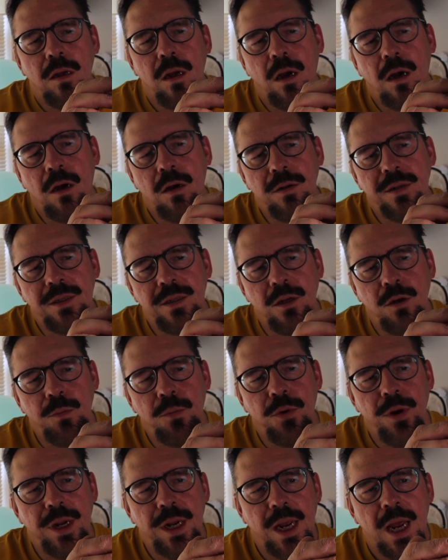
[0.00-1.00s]
Oh, so
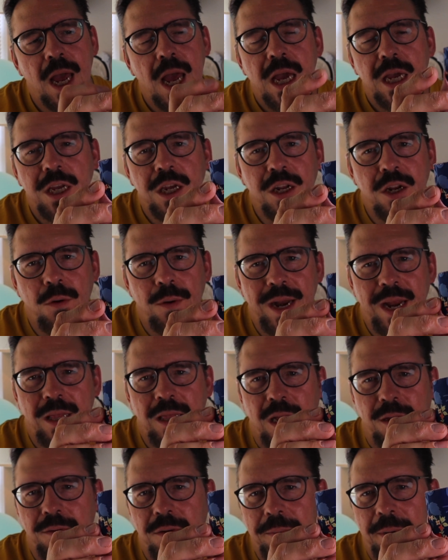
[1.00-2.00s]
pretty. You know what I
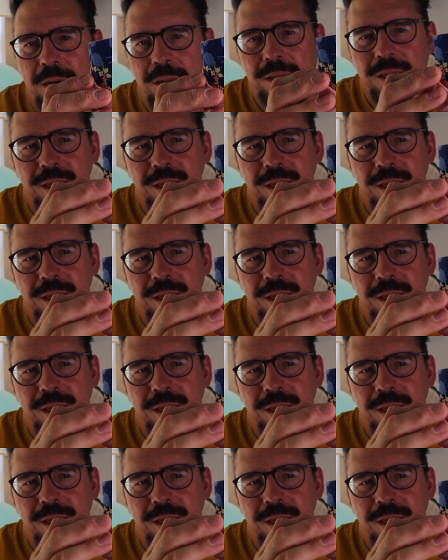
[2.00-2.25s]
love about